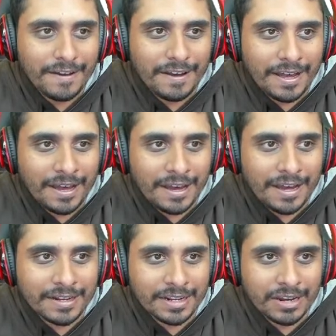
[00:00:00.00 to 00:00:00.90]

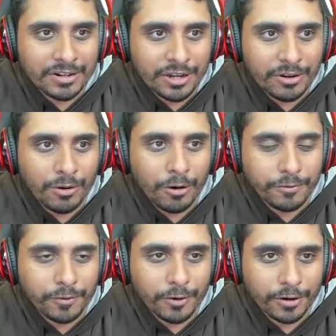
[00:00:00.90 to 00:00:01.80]
And then I'll go
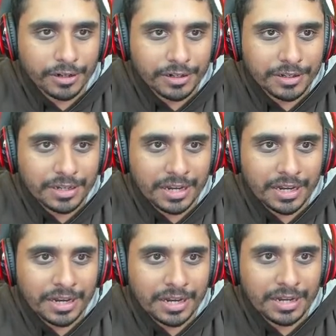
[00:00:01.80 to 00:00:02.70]
Hawthorn
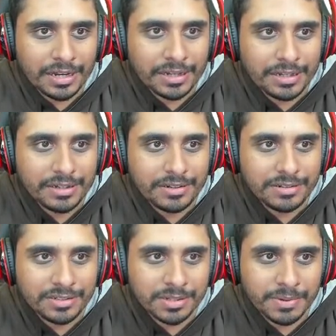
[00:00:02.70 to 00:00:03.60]
to
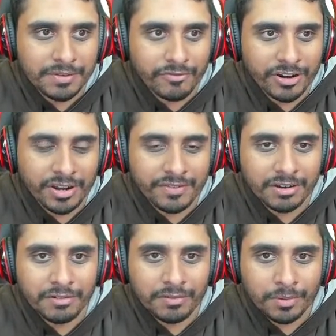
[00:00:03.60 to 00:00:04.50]
beat Free. I
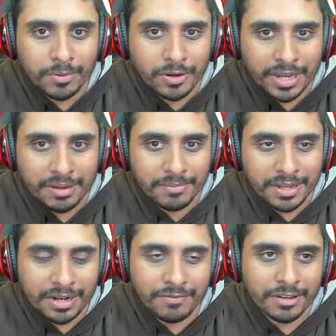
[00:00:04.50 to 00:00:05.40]
think we'll win one more game,
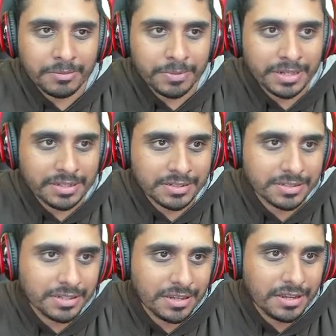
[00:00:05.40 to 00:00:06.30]
and I think it'll be
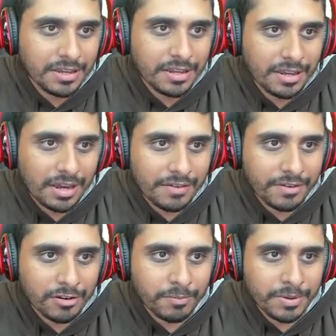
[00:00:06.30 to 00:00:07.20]
this. I
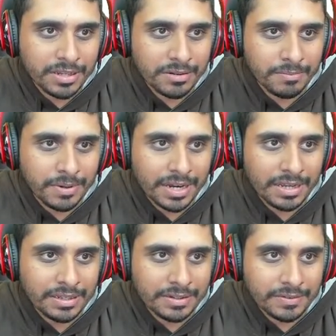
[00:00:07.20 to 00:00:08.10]
think we'll beat them
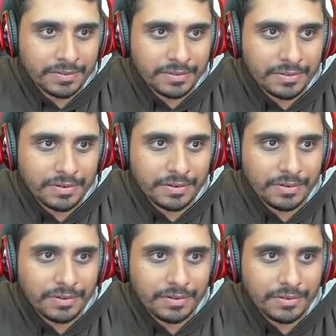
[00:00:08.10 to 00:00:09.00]
by
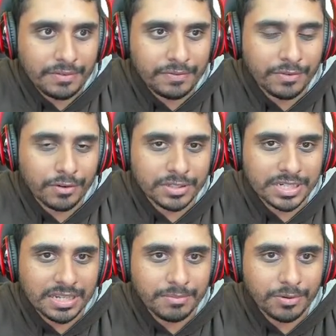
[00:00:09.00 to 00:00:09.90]

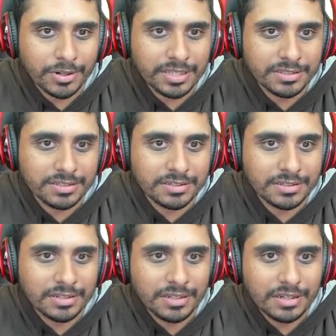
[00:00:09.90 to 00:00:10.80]
14
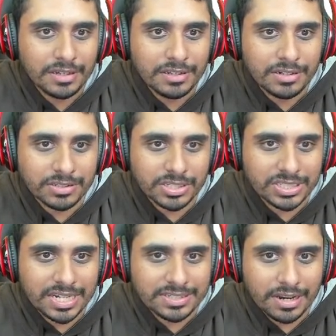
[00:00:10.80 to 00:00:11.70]
points. Doesn't
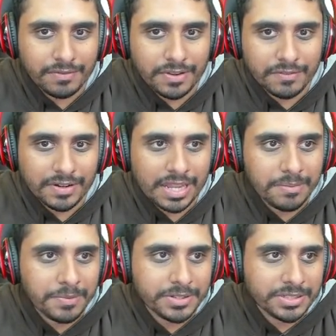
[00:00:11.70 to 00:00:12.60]
change anything for
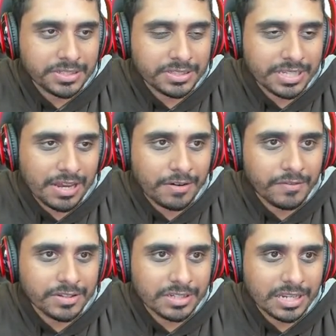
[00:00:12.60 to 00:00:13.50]
ladder positions, that
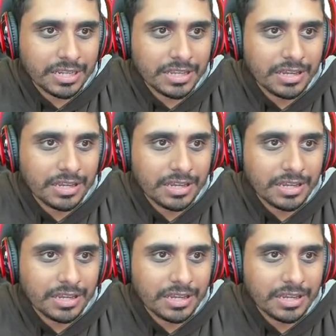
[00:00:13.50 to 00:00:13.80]
obviously.